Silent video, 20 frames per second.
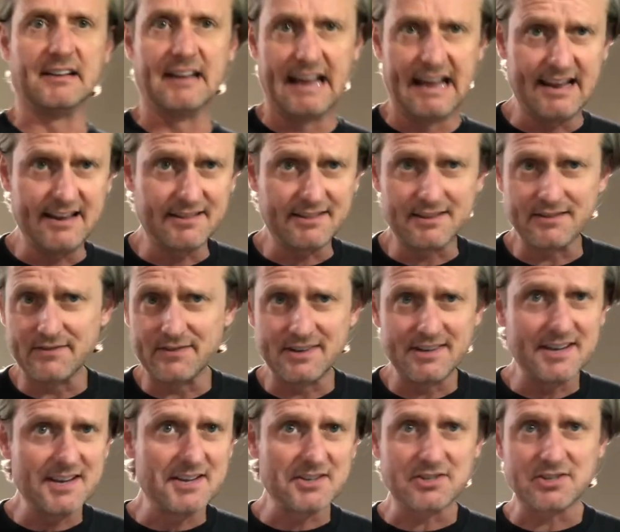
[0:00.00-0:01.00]
1/8 of an
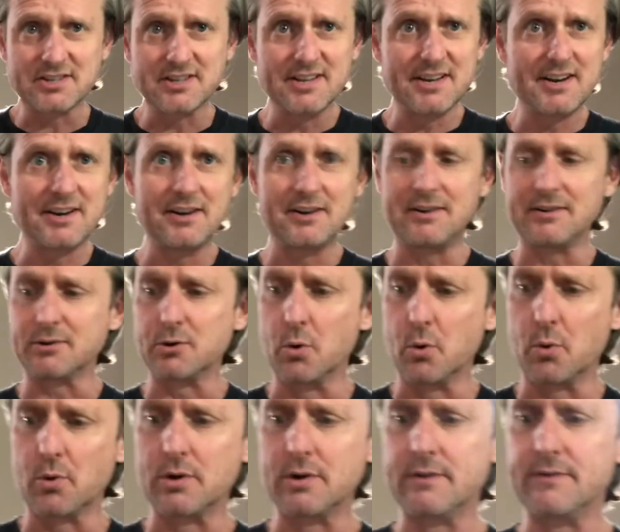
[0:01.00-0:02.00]
inch there,
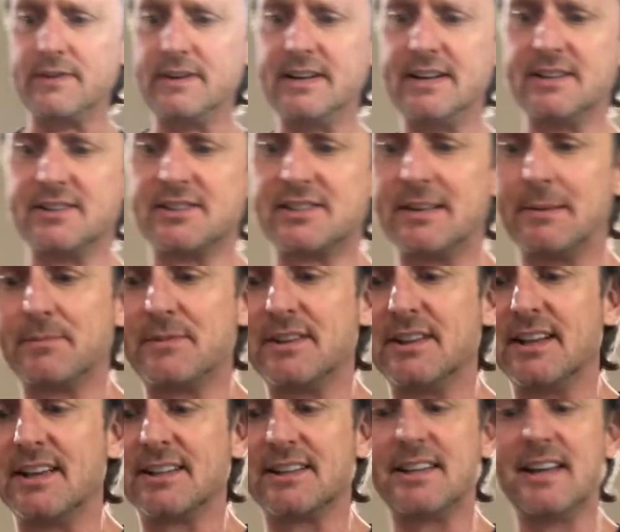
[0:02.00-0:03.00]
1/4 of an inch, something
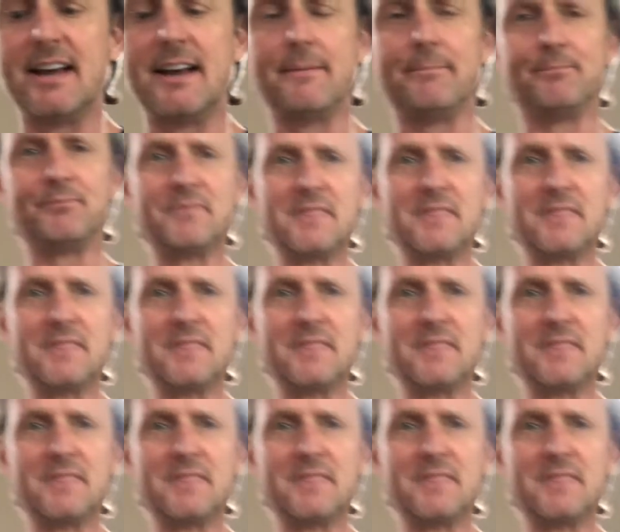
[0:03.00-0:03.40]
like that.